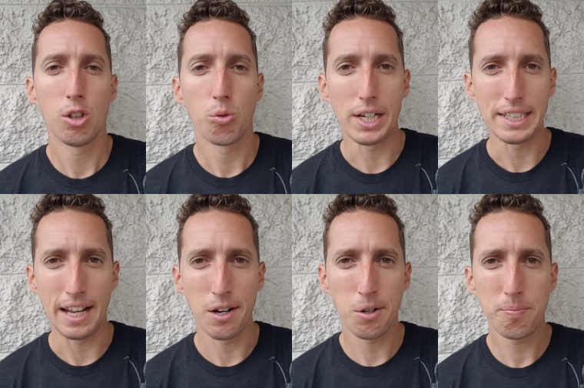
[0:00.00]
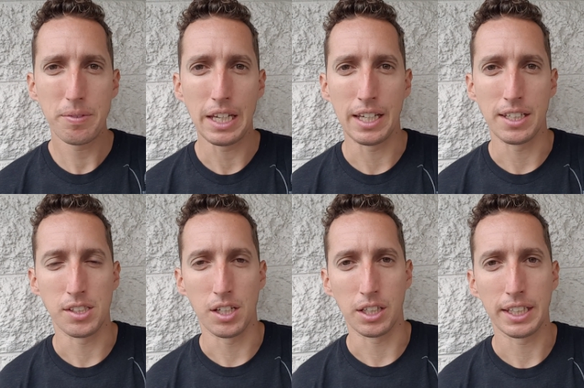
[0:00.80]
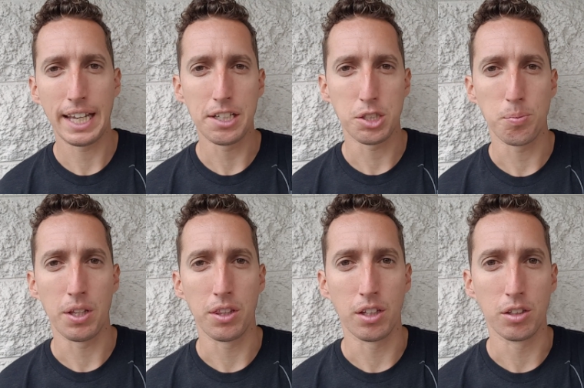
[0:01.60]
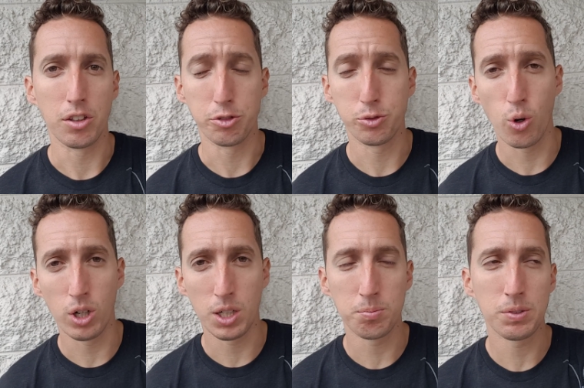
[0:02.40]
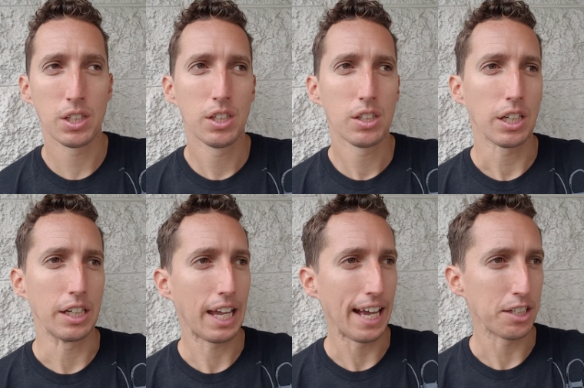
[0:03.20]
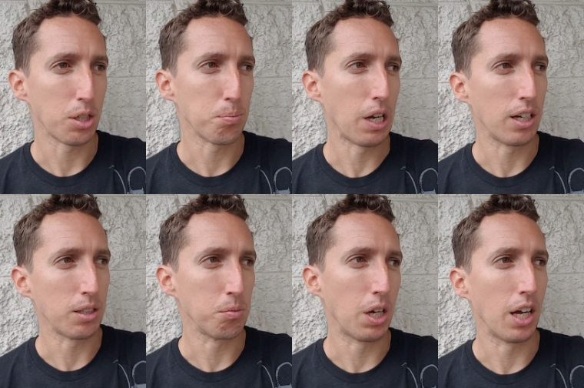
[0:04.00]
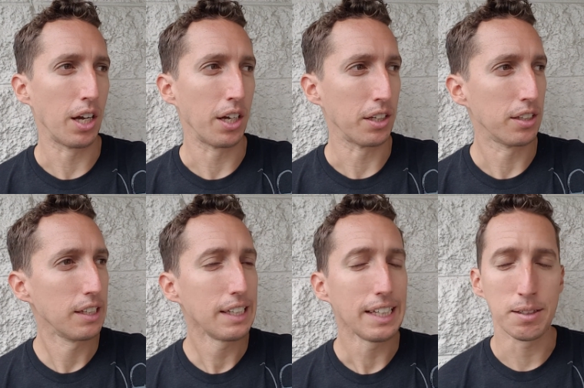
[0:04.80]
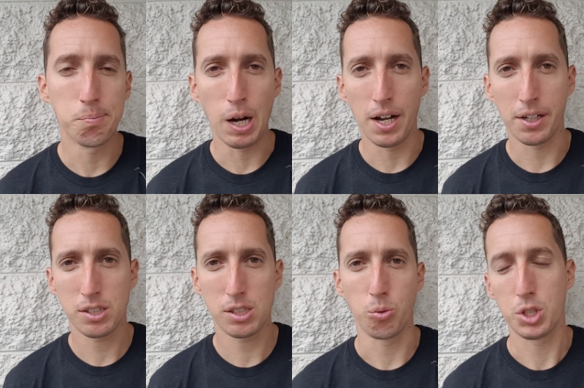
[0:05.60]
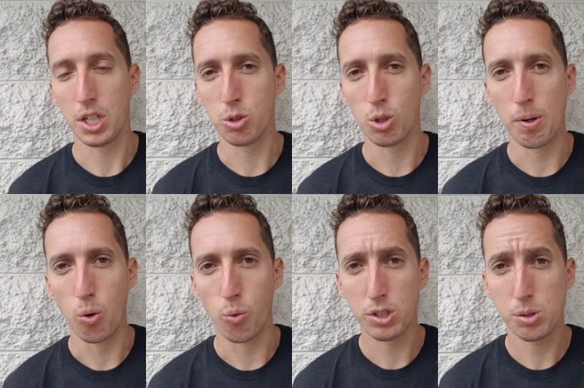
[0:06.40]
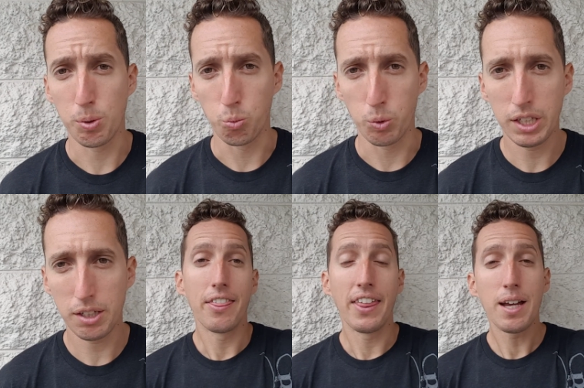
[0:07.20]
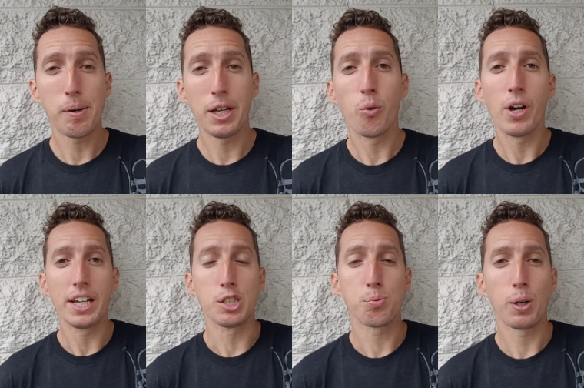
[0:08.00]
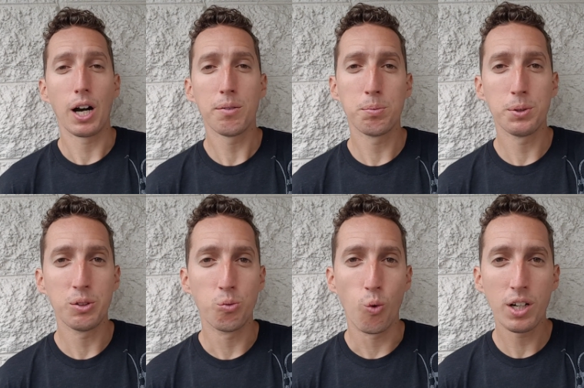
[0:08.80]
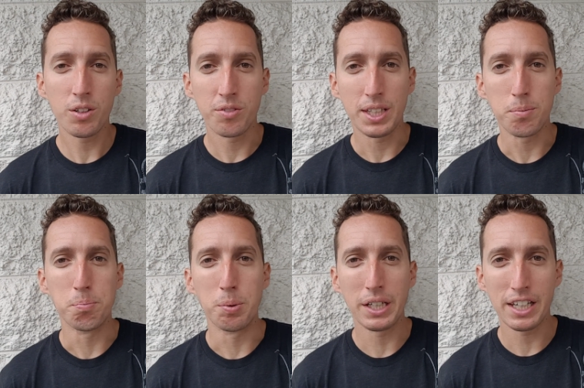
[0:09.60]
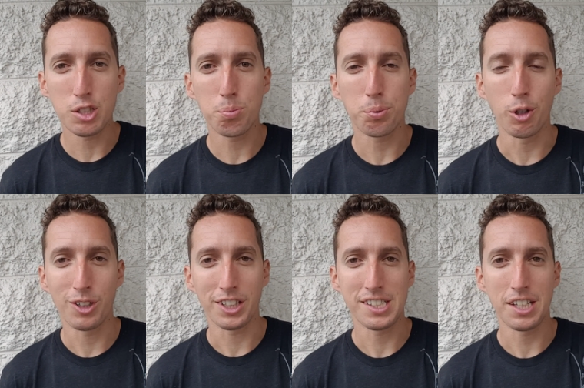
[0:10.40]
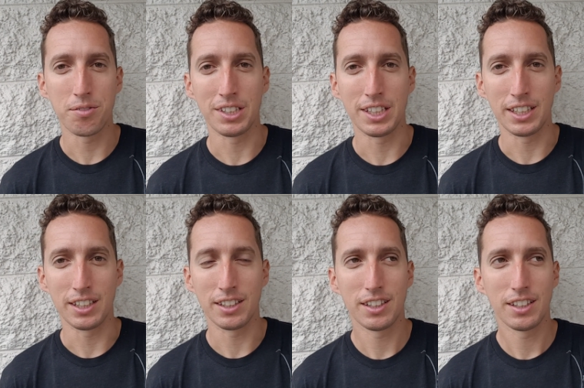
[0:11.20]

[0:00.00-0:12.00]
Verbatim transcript: right now, and uh, going to catch up on the, the forum, going to catch up on my inbox, which I do about once per week. And that, by the way, is probably one of the biggest productivity